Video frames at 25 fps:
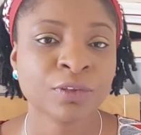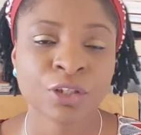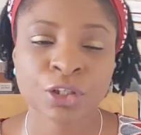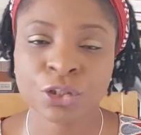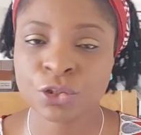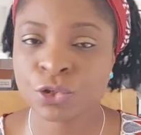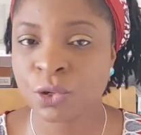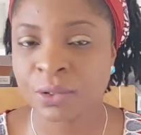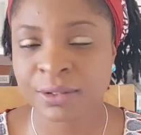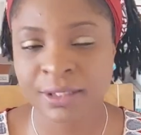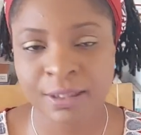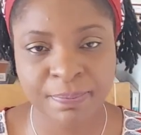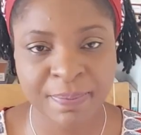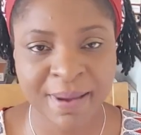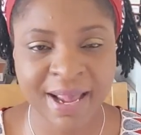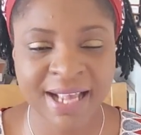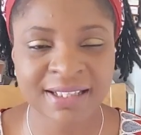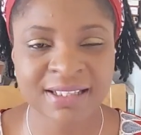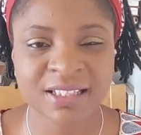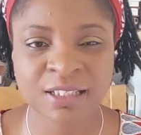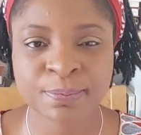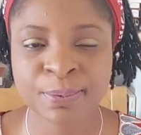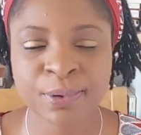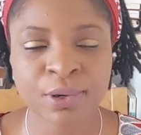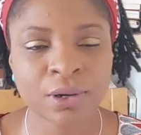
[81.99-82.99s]
It all
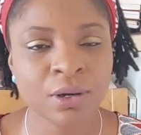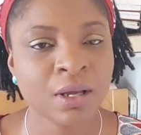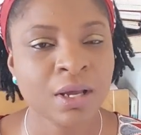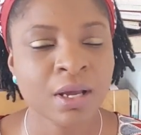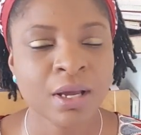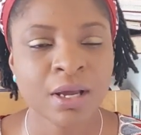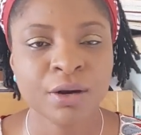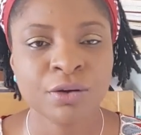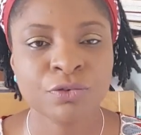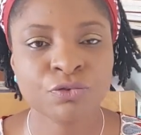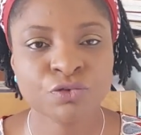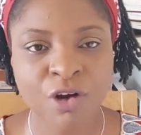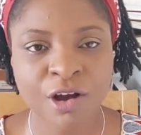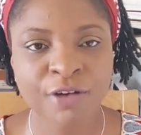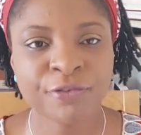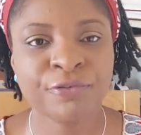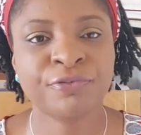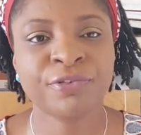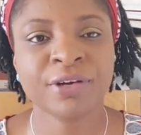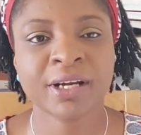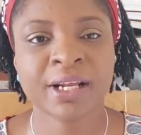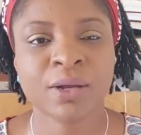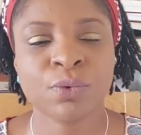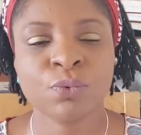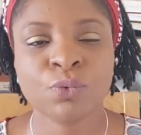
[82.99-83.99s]
depends, but
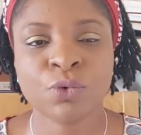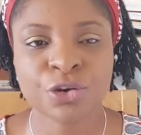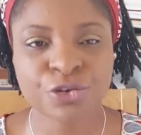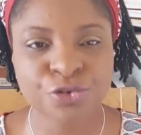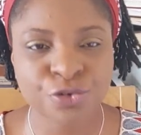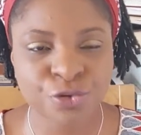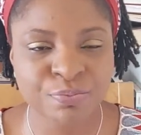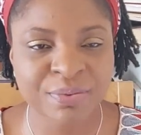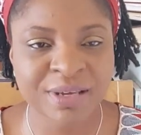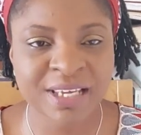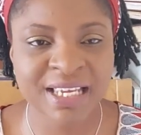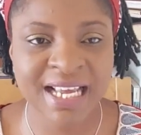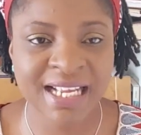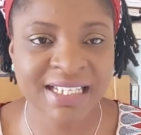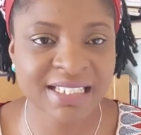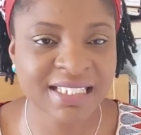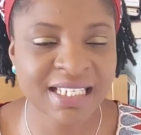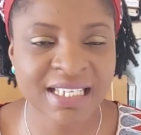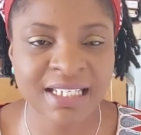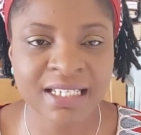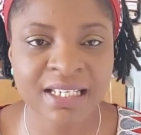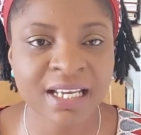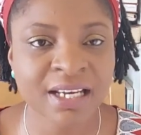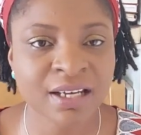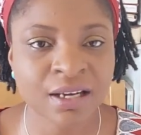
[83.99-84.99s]
roughly what you'll be
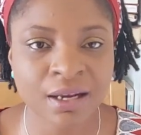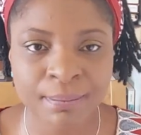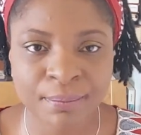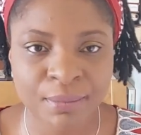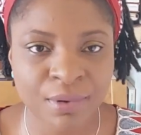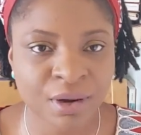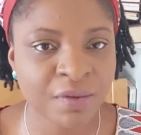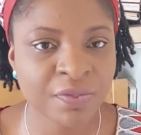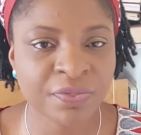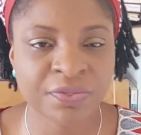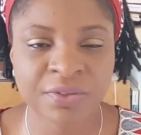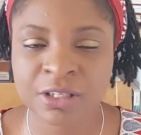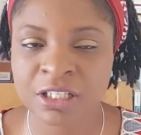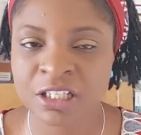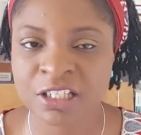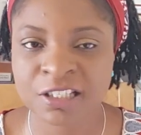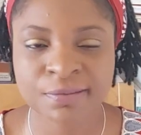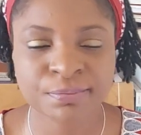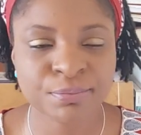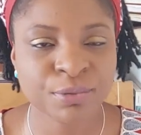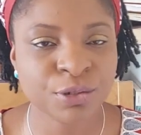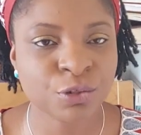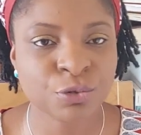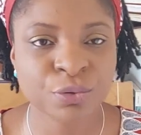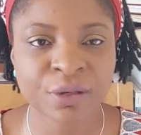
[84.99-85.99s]
getting in a month is
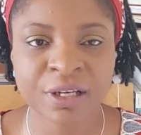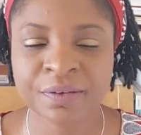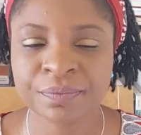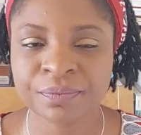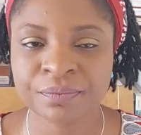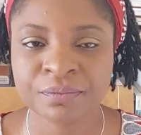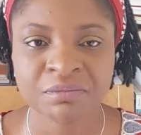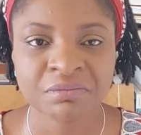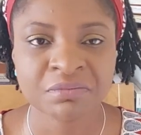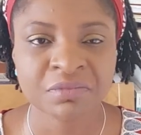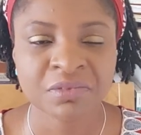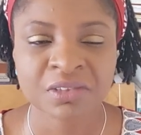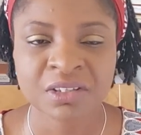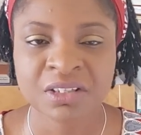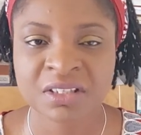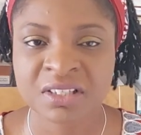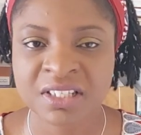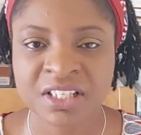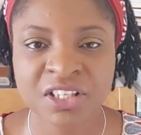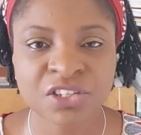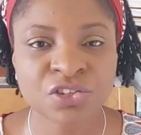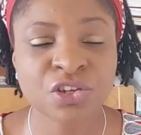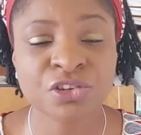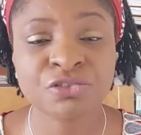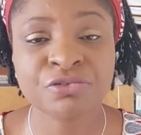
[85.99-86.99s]
between
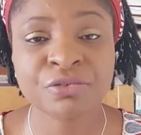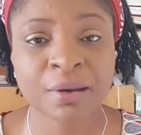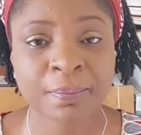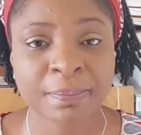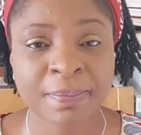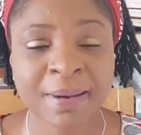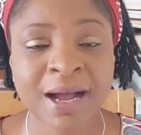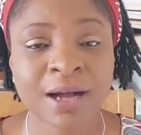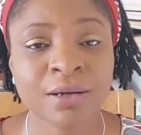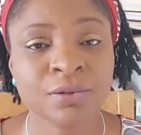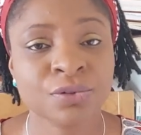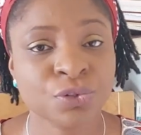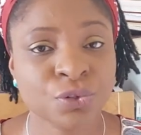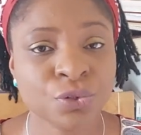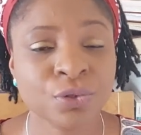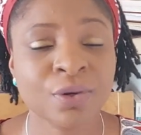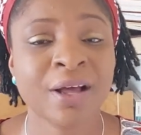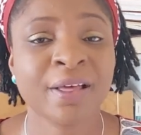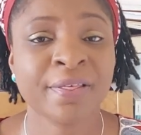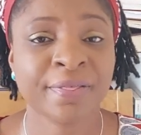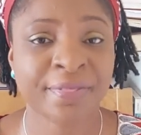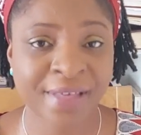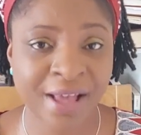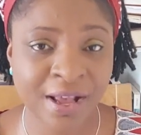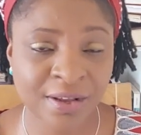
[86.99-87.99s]
600 pounds to
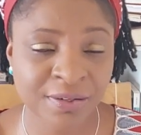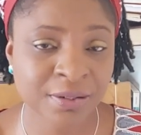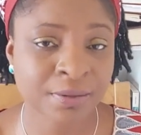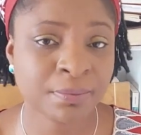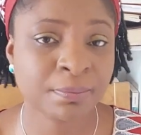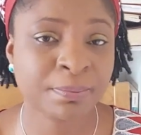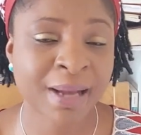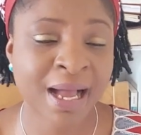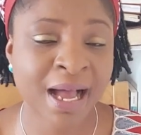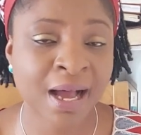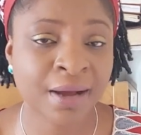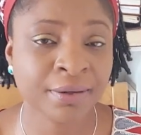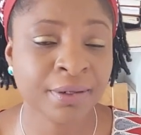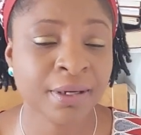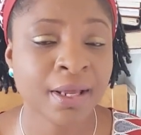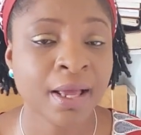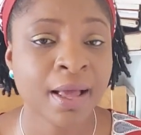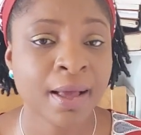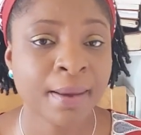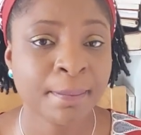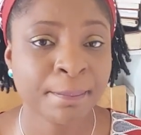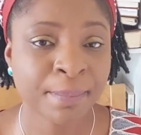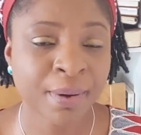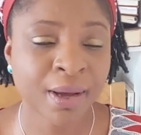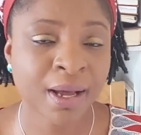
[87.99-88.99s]
1,000 pounds
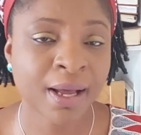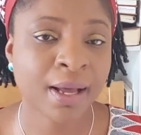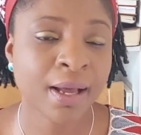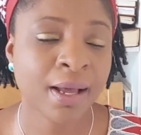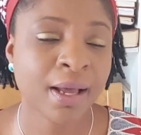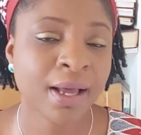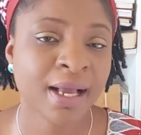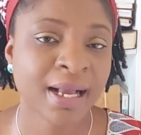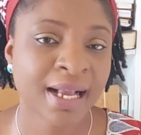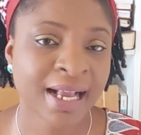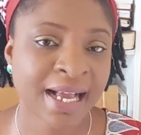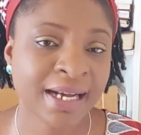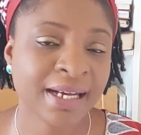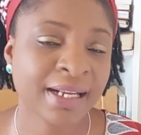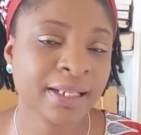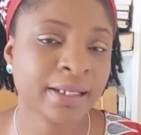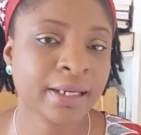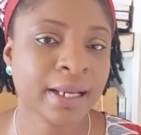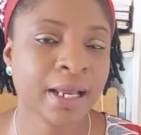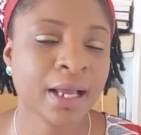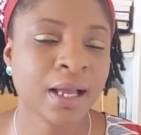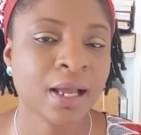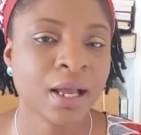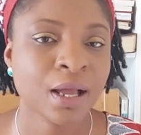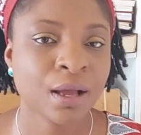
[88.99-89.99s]
per
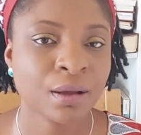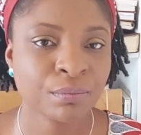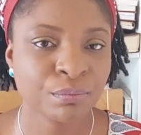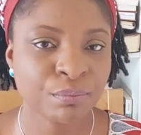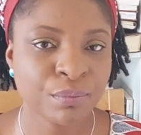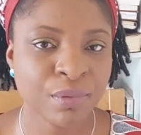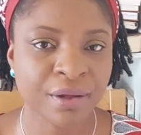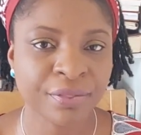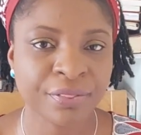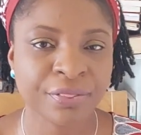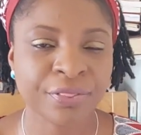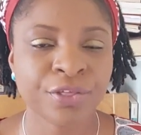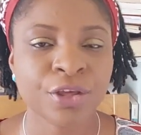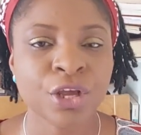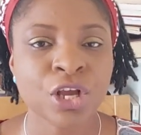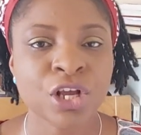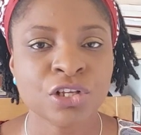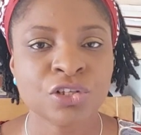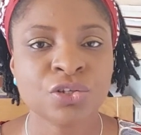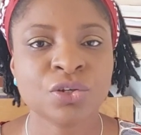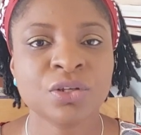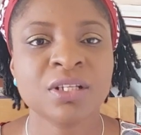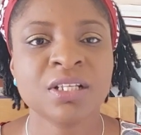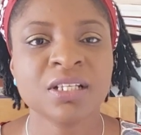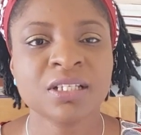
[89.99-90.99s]
calendar month.
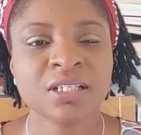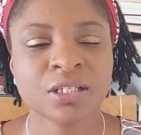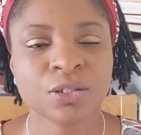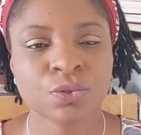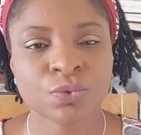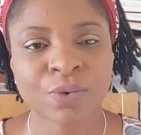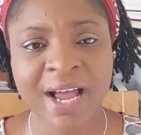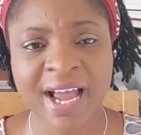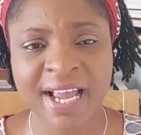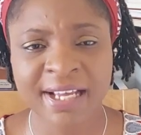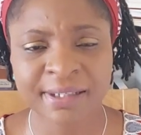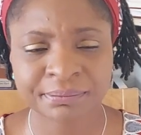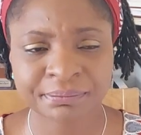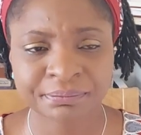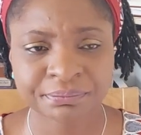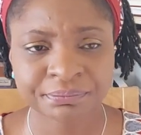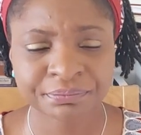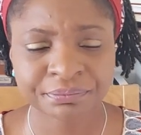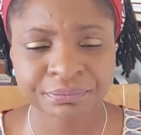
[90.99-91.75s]
So this is why